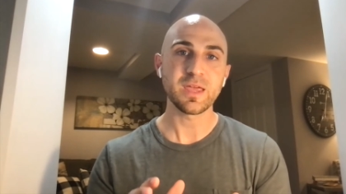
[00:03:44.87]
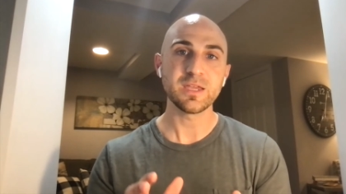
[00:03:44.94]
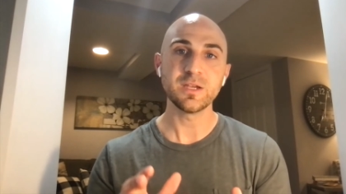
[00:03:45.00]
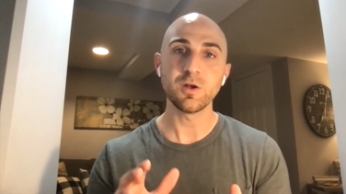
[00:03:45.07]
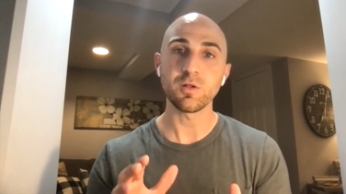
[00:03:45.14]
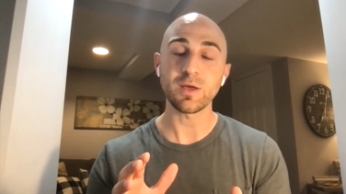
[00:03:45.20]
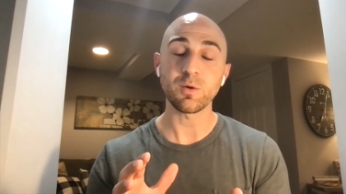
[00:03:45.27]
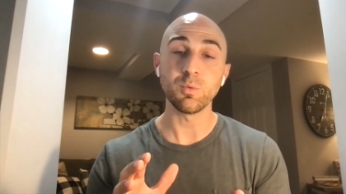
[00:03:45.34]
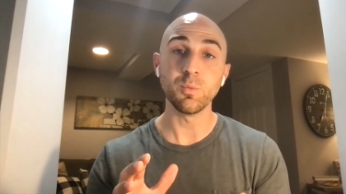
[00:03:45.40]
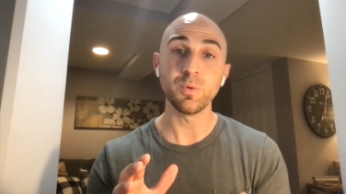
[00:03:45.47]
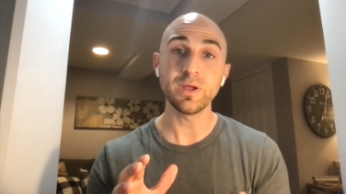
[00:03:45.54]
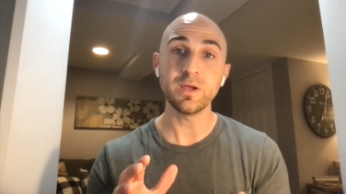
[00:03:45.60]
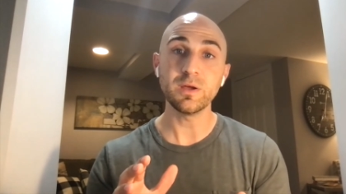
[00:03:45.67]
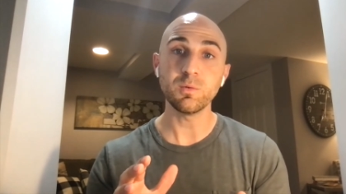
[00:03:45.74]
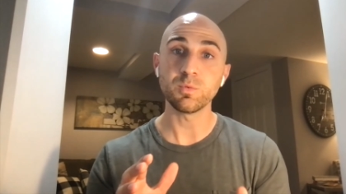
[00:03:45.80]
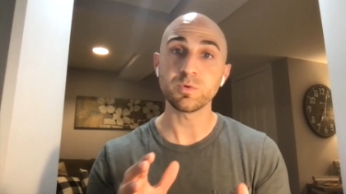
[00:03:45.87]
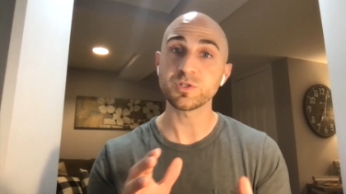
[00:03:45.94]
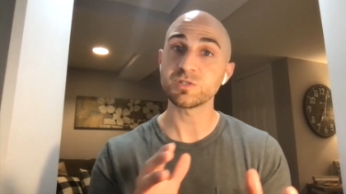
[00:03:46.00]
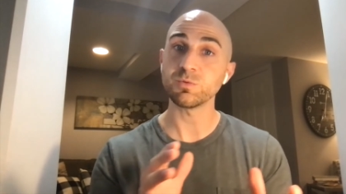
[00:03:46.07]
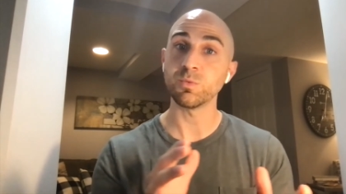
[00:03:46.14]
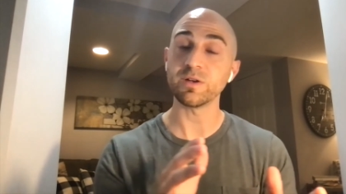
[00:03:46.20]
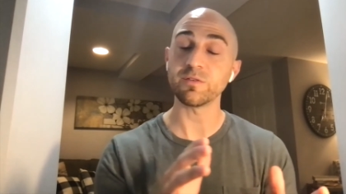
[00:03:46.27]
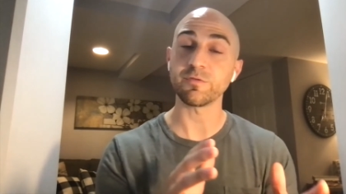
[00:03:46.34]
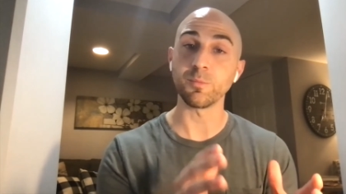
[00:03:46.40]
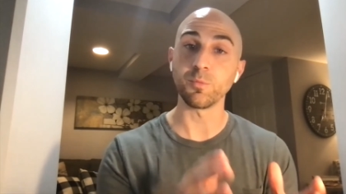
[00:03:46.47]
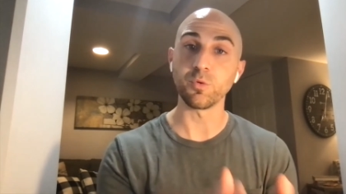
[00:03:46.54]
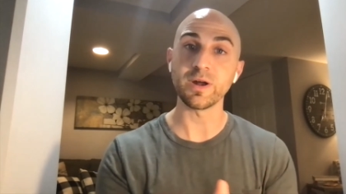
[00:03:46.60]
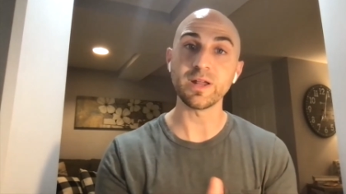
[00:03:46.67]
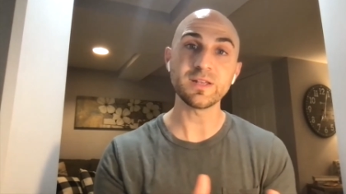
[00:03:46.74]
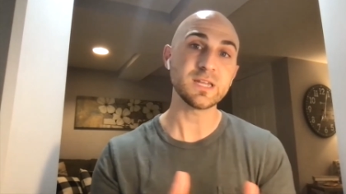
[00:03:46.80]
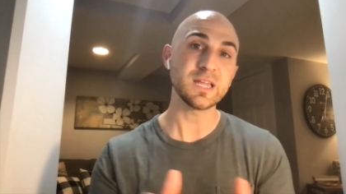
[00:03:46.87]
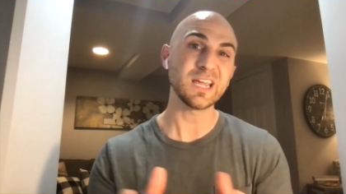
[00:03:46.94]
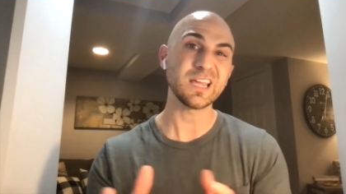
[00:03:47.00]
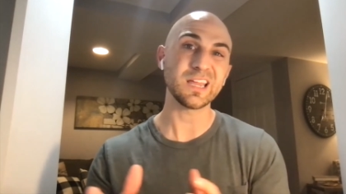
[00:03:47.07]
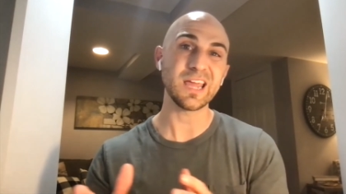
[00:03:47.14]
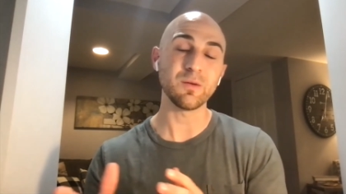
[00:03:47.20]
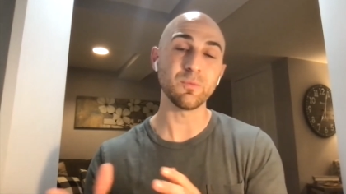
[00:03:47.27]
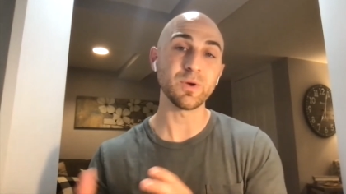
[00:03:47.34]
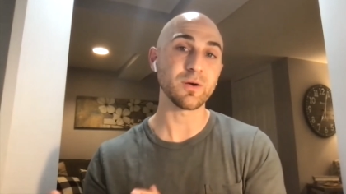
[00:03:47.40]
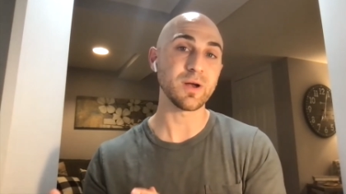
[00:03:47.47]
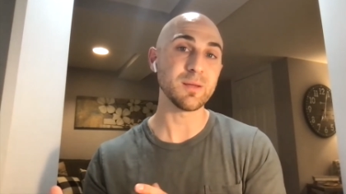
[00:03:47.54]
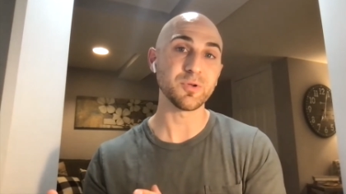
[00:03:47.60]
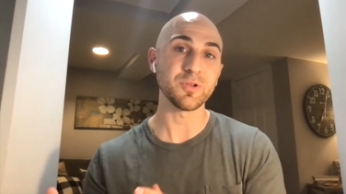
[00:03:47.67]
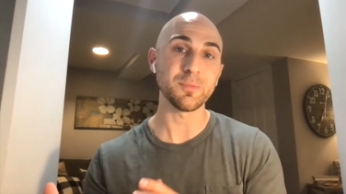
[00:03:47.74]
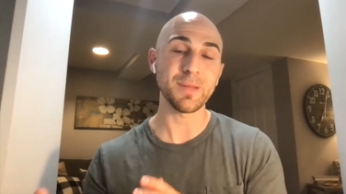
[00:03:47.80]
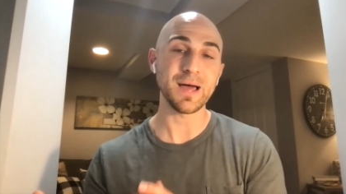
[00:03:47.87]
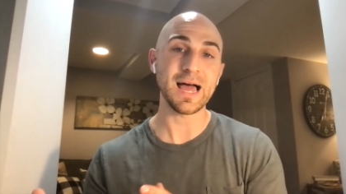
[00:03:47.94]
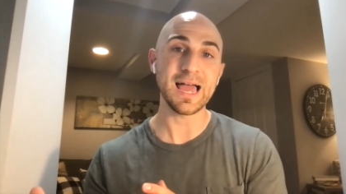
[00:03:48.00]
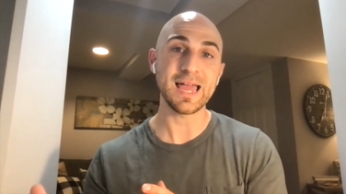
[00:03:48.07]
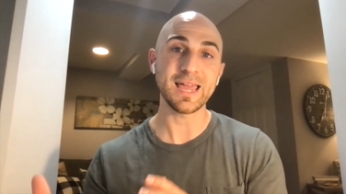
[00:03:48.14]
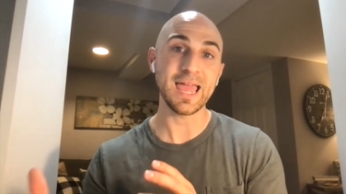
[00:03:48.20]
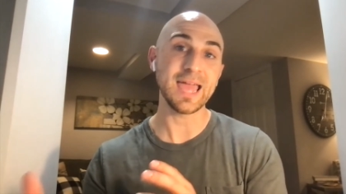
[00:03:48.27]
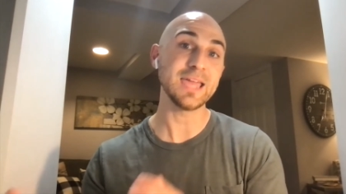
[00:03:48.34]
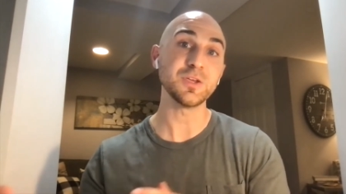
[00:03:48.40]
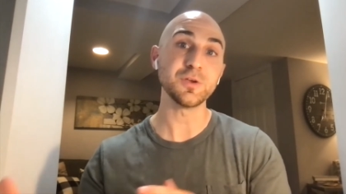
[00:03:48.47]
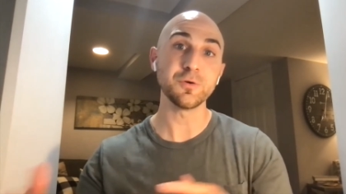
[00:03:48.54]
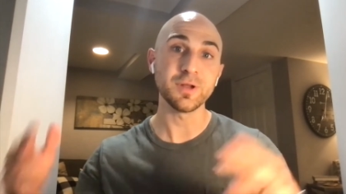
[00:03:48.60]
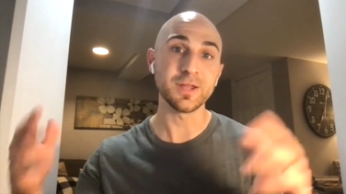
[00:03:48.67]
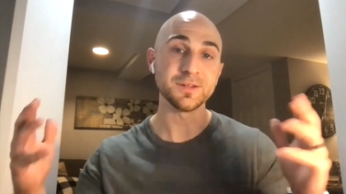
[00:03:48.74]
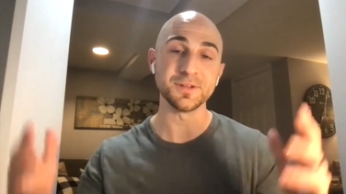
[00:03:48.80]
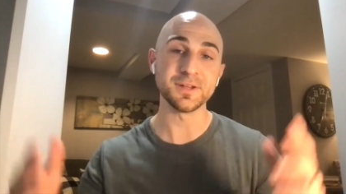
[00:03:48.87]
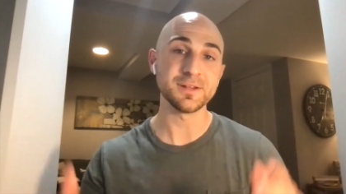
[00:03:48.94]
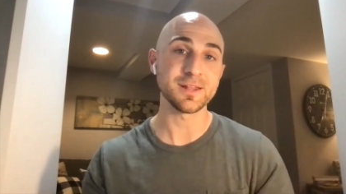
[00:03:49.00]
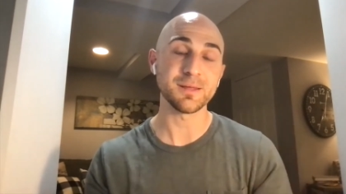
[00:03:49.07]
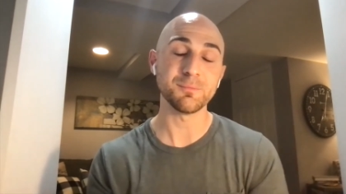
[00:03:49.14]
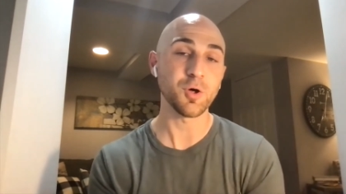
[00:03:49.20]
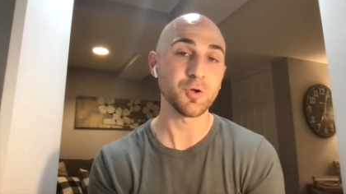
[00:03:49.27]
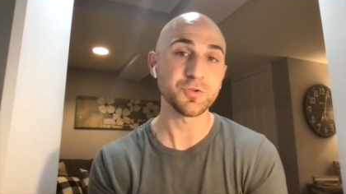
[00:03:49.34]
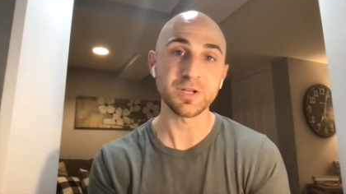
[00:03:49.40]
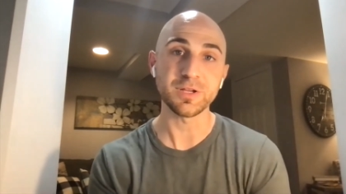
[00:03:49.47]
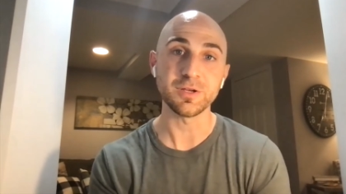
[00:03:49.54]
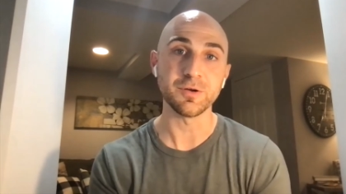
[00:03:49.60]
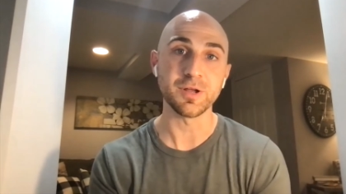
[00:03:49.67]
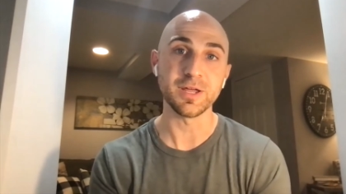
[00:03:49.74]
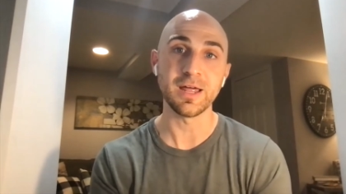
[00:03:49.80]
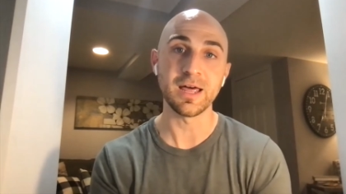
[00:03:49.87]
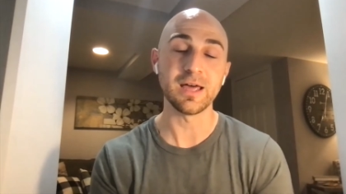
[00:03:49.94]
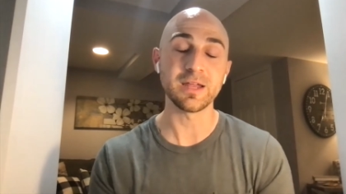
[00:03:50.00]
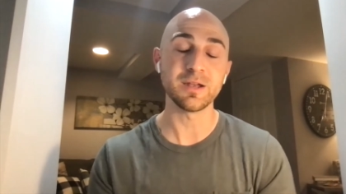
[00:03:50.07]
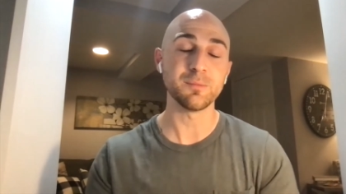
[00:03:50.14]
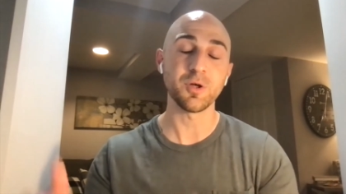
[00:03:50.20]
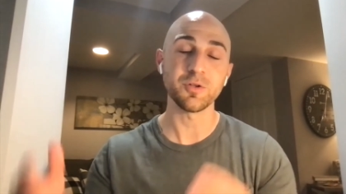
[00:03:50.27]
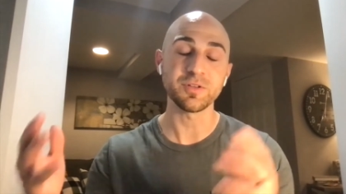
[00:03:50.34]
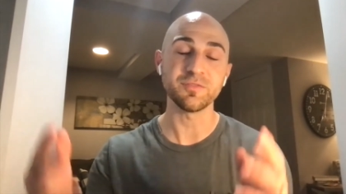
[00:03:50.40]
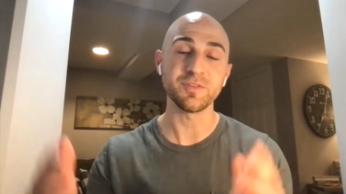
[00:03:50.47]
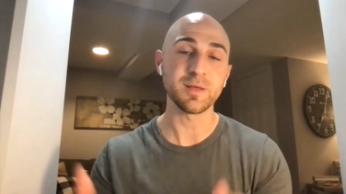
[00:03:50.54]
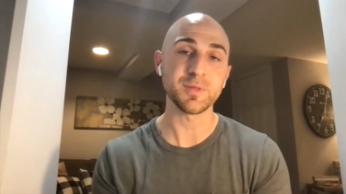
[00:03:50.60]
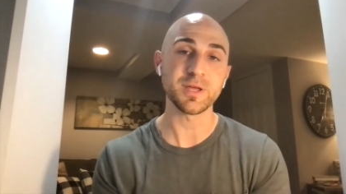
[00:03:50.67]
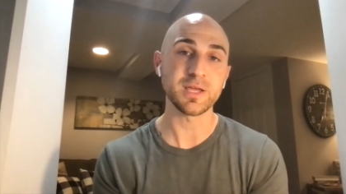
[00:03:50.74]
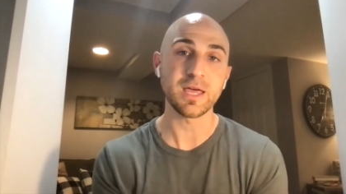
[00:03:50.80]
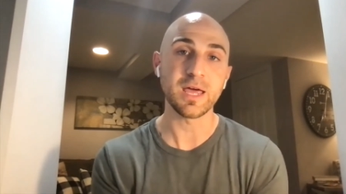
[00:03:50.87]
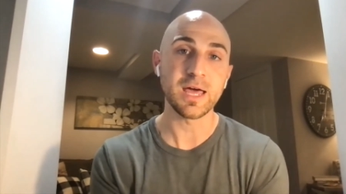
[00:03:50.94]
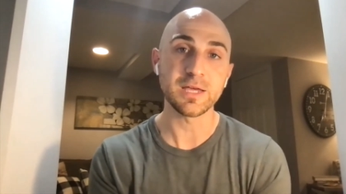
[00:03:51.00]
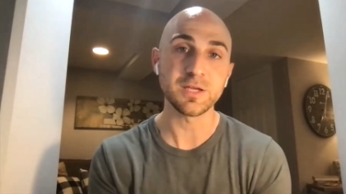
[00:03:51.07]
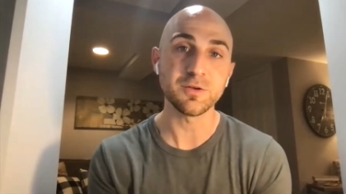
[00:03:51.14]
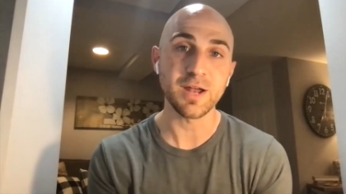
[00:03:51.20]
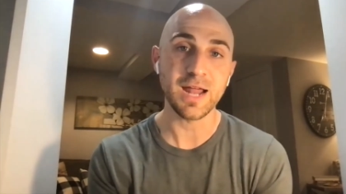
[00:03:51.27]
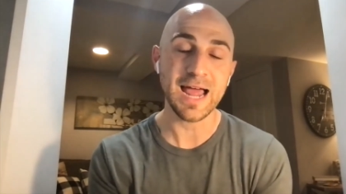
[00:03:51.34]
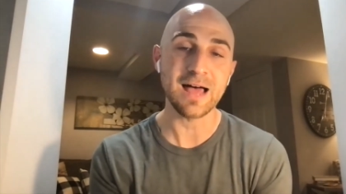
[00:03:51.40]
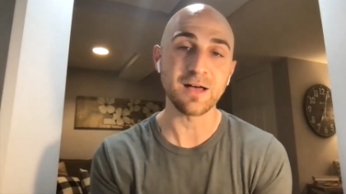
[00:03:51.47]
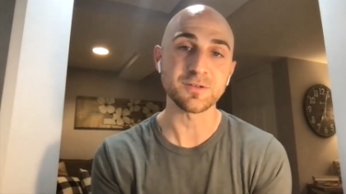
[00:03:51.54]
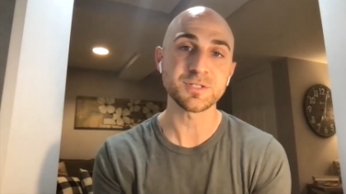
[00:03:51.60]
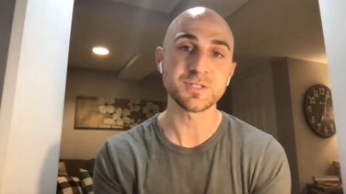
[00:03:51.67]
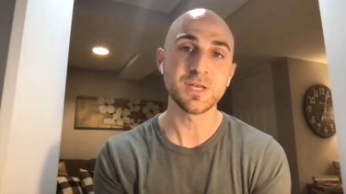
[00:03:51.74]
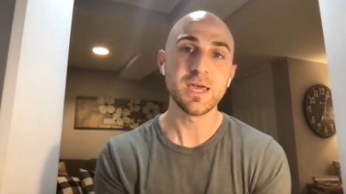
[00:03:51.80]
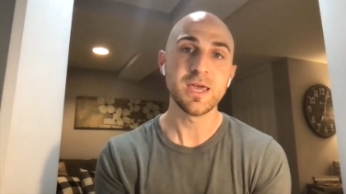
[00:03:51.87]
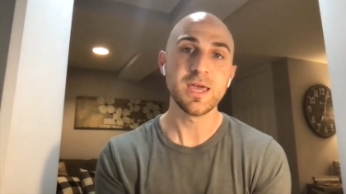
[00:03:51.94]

like when we went from renting and we were able to buy a unit in a multi-unit, in a multifamily unit house,